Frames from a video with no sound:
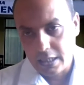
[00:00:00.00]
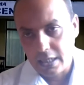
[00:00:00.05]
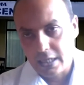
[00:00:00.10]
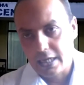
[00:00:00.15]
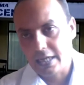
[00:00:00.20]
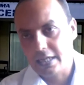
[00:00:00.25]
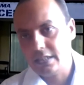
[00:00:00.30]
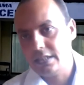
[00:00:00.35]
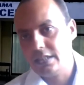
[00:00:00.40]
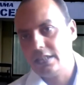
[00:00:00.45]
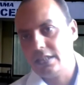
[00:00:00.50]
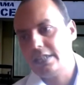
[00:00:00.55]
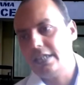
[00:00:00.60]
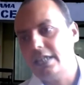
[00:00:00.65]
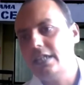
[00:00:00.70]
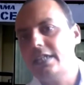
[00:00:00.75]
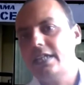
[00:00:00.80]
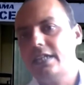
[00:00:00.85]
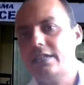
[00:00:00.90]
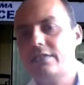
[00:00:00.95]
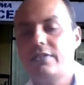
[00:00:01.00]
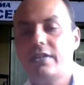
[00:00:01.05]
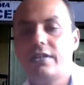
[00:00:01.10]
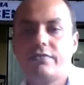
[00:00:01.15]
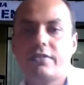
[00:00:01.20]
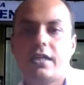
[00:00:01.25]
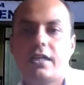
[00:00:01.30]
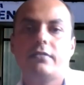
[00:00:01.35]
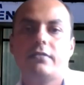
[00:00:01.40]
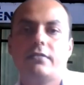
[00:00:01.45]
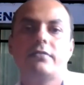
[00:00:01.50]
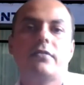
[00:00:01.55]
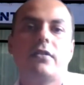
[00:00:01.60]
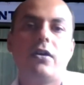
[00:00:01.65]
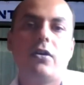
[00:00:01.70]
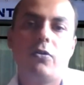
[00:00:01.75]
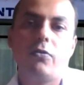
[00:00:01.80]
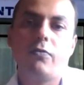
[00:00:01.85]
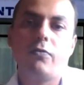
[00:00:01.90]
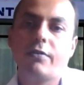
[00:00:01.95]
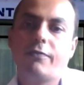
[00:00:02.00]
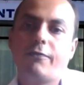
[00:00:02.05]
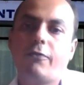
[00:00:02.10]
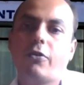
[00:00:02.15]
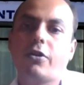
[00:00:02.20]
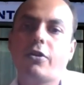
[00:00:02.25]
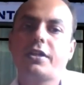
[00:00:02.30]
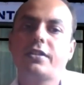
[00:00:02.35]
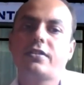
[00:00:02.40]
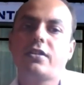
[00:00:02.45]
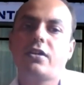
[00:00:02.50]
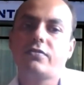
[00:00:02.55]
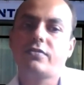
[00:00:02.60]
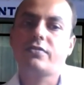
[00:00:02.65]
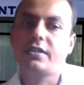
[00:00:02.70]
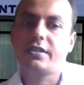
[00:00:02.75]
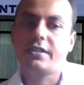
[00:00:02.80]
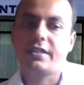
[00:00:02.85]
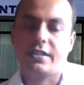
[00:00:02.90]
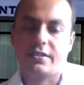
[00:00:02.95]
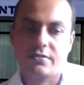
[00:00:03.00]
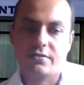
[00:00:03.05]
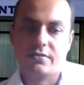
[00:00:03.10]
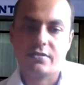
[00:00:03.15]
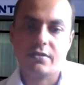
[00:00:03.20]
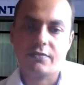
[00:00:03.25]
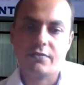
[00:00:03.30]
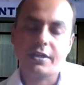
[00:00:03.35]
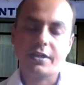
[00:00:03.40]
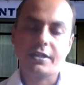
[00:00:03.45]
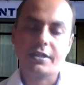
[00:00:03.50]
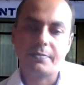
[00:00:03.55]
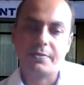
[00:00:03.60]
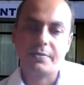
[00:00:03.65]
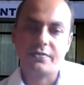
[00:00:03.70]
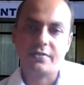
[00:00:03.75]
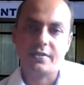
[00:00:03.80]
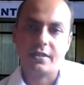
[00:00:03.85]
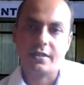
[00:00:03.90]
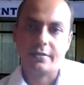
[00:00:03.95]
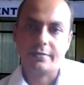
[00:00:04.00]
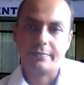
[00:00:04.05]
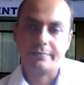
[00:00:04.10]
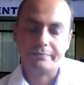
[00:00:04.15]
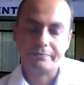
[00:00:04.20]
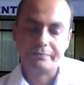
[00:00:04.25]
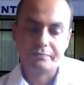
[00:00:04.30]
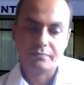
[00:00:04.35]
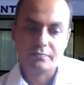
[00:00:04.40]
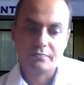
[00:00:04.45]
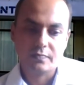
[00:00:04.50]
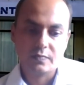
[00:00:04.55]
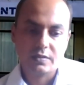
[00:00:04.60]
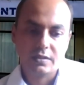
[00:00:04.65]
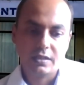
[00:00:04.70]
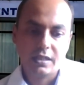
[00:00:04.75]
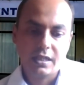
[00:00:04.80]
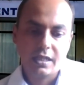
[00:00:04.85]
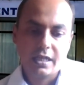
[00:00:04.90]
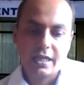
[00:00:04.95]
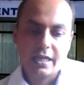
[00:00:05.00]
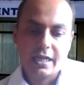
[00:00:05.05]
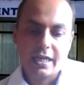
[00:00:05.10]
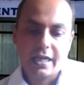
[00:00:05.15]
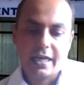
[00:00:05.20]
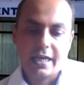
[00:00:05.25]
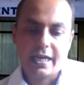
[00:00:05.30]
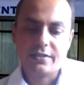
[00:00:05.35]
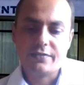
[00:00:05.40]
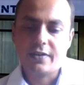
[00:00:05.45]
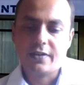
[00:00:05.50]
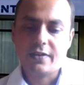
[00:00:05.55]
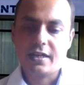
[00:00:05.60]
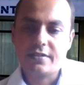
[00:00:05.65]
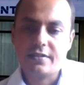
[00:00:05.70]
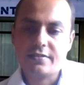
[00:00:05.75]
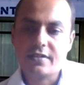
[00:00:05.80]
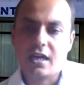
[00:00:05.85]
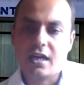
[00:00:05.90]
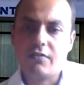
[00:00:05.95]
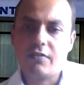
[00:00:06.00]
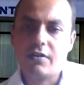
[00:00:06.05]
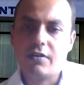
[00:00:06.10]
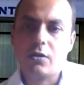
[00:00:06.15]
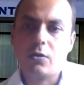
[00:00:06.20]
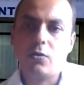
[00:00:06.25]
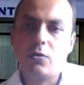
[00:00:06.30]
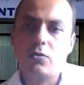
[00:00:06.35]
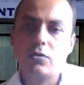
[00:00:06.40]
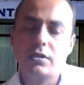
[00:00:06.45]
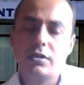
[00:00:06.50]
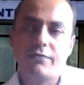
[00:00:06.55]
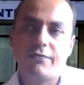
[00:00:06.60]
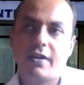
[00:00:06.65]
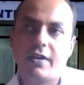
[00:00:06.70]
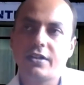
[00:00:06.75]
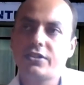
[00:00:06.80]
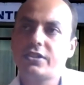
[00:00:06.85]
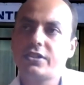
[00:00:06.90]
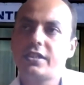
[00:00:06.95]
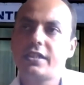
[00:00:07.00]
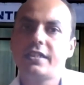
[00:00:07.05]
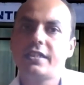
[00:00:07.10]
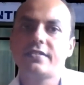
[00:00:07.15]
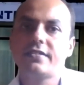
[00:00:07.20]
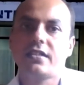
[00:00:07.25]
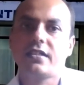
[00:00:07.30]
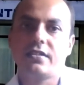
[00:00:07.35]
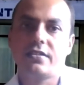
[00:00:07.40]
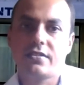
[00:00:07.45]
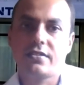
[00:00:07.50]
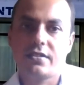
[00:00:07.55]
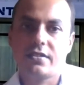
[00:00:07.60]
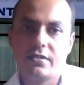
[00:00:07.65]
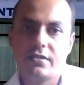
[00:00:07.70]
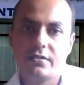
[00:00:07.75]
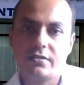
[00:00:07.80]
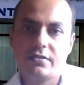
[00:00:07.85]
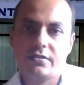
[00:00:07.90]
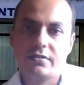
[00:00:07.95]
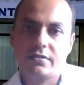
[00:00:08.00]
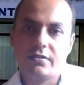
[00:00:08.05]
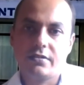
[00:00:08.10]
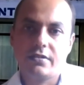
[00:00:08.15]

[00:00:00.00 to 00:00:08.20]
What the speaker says: And till date, we have done over 40,000 tests of RT-PCR. As far as our own functioning is concerned,